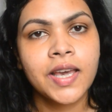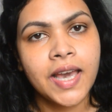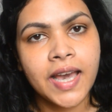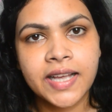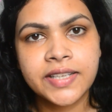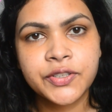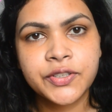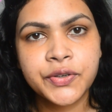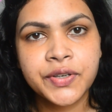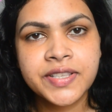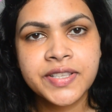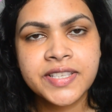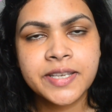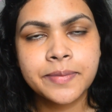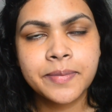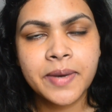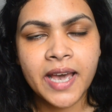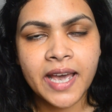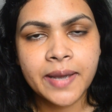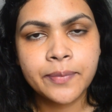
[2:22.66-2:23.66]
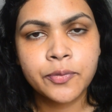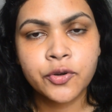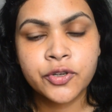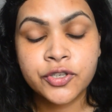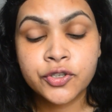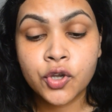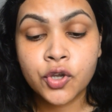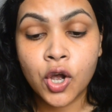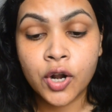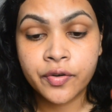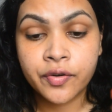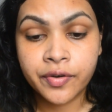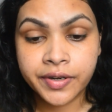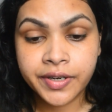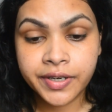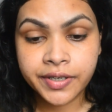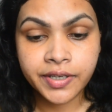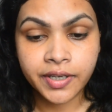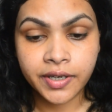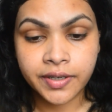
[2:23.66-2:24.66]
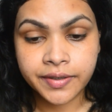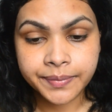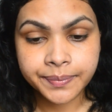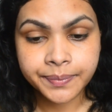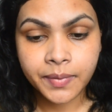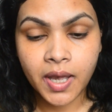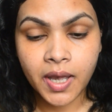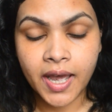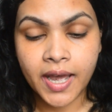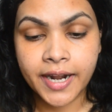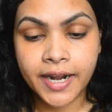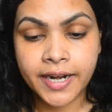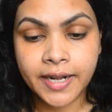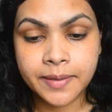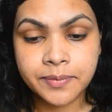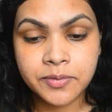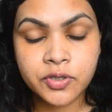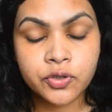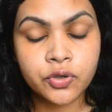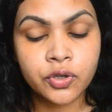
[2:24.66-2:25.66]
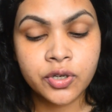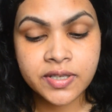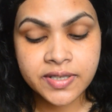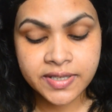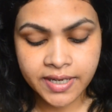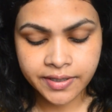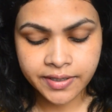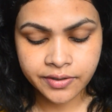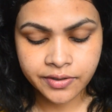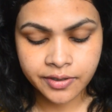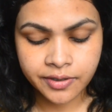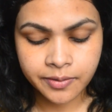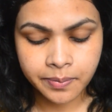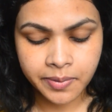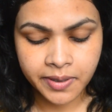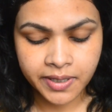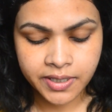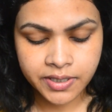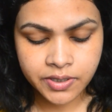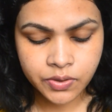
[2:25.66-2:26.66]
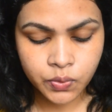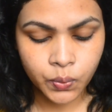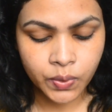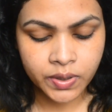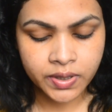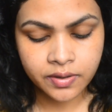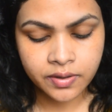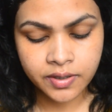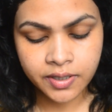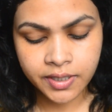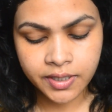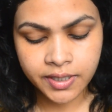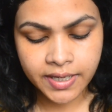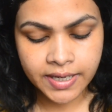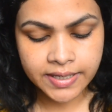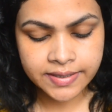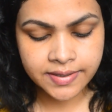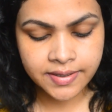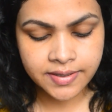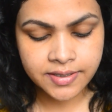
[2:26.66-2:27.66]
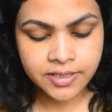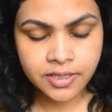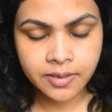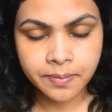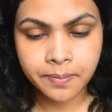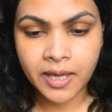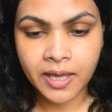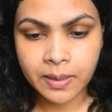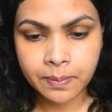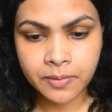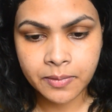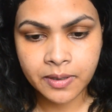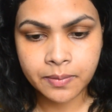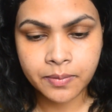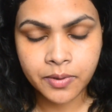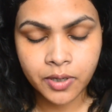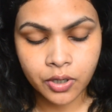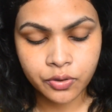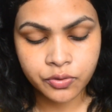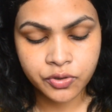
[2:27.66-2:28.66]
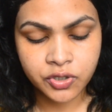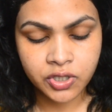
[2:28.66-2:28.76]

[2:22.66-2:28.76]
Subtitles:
As you can see, my eyebrow is already done and I'm just gonna set it in place with the Essence Make Me Brow